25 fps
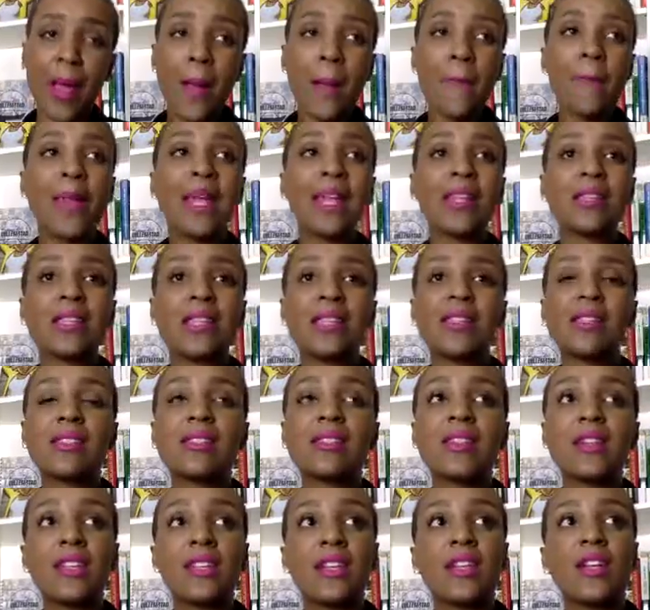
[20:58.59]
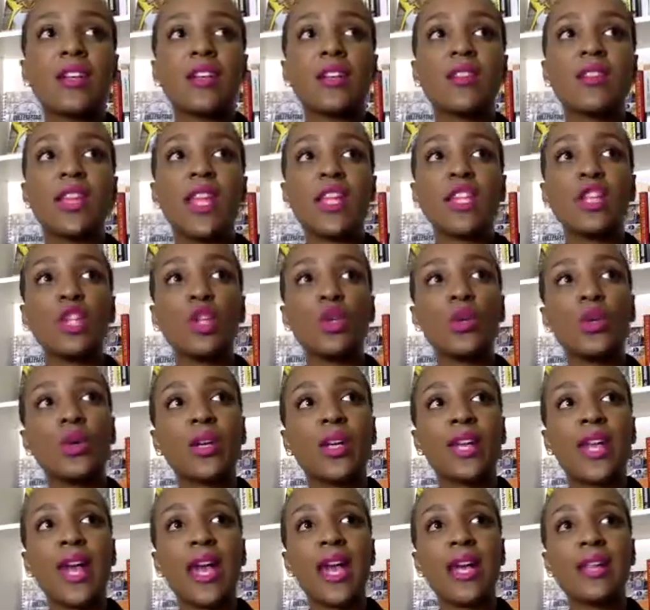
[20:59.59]
Make this the year that you
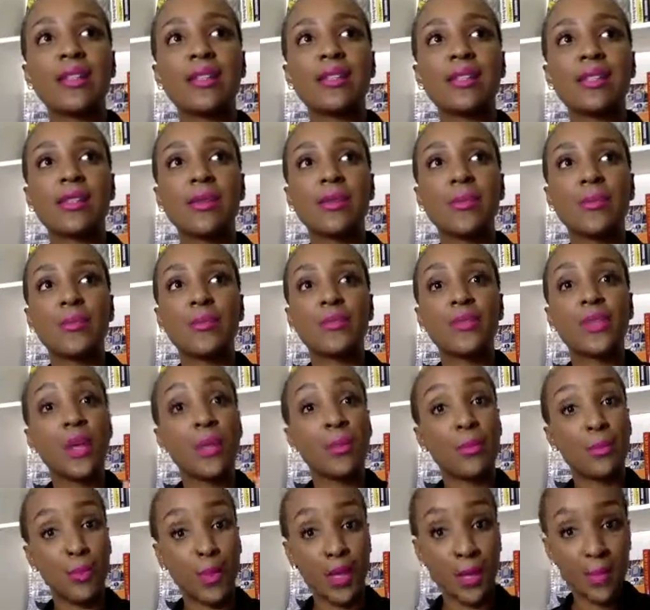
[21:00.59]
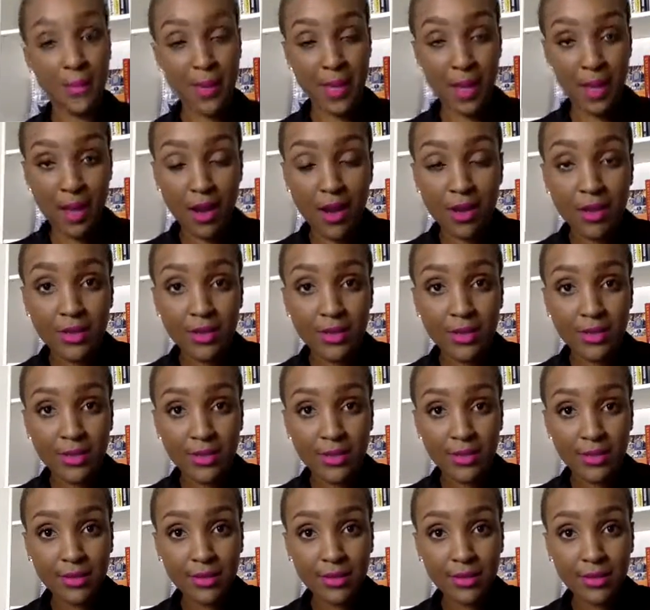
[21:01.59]
get prepared
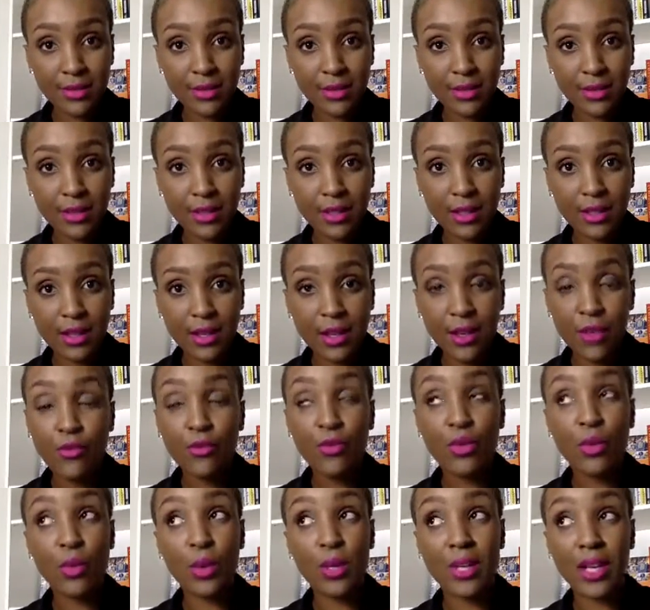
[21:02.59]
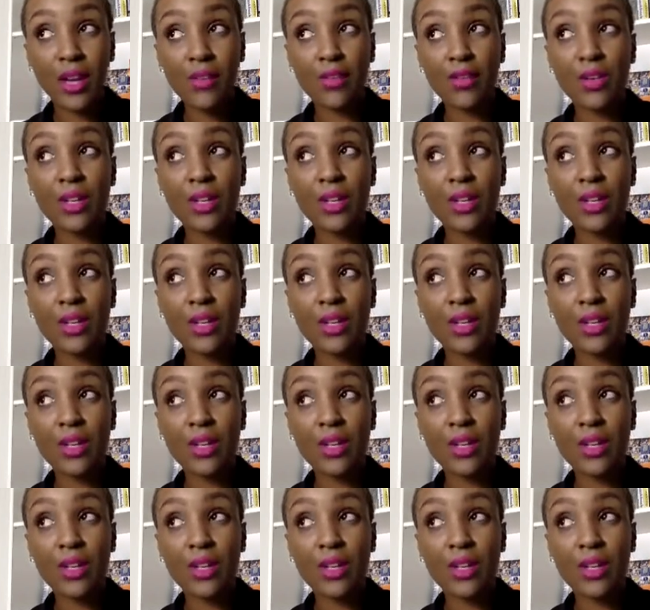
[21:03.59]
for whatever